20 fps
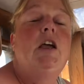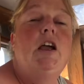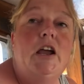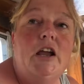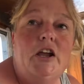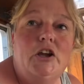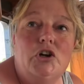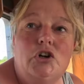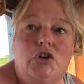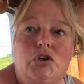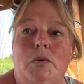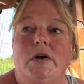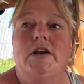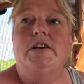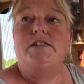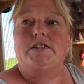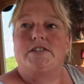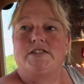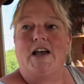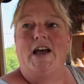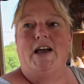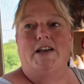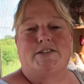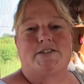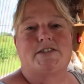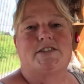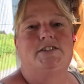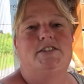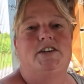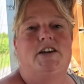he always
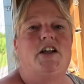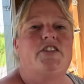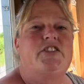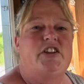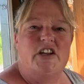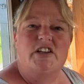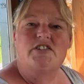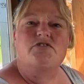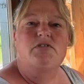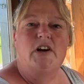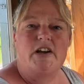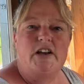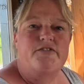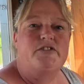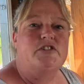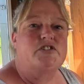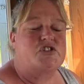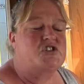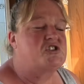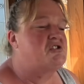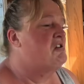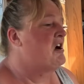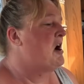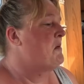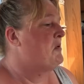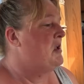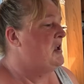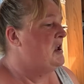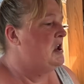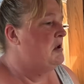says that it's ready for
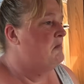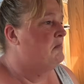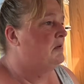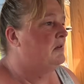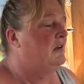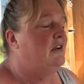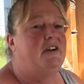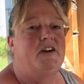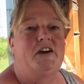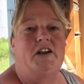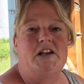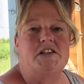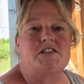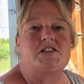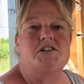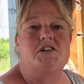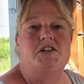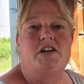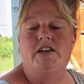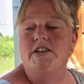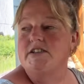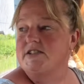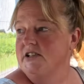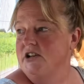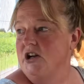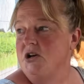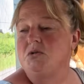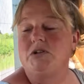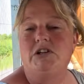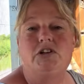scrap heap, and it's
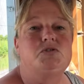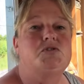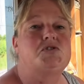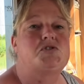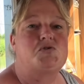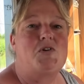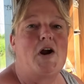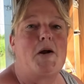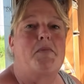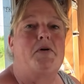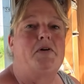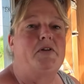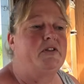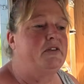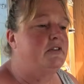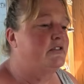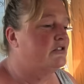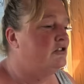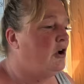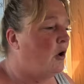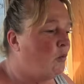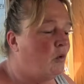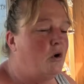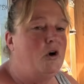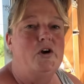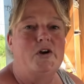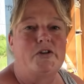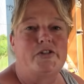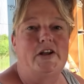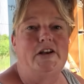an old little scrapper that's not
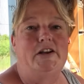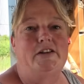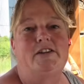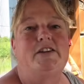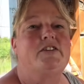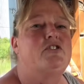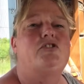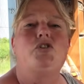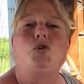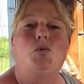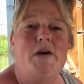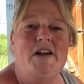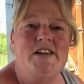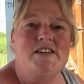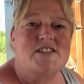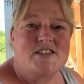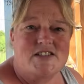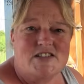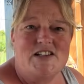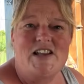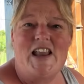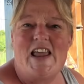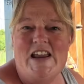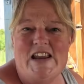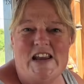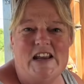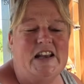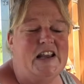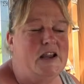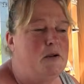worth anything. He's always
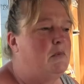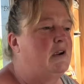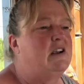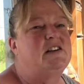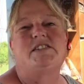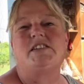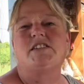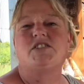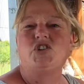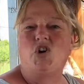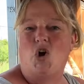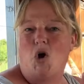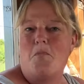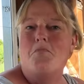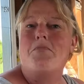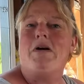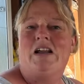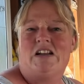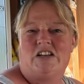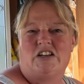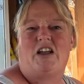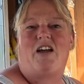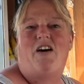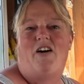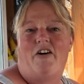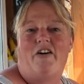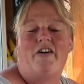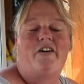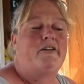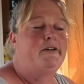slating it because it's not a man
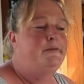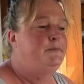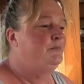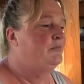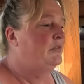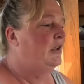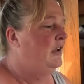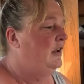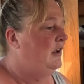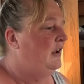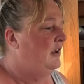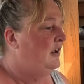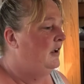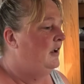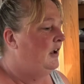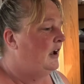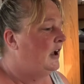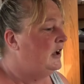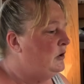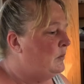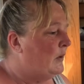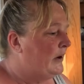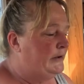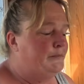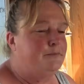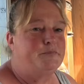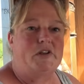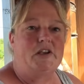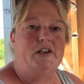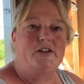car. Anyway,
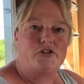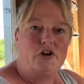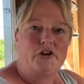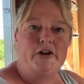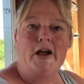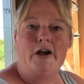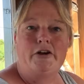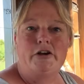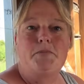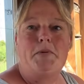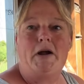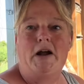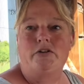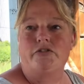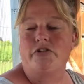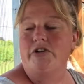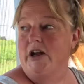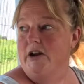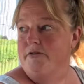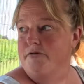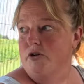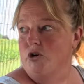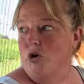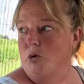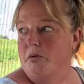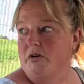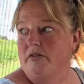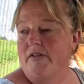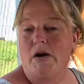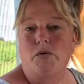he's gone out and about today for a
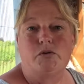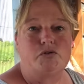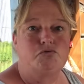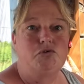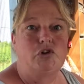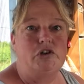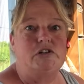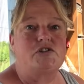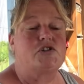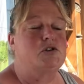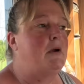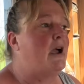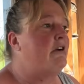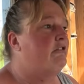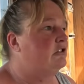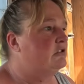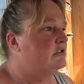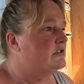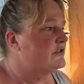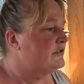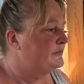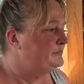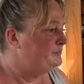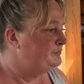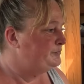couple of hours running some errands.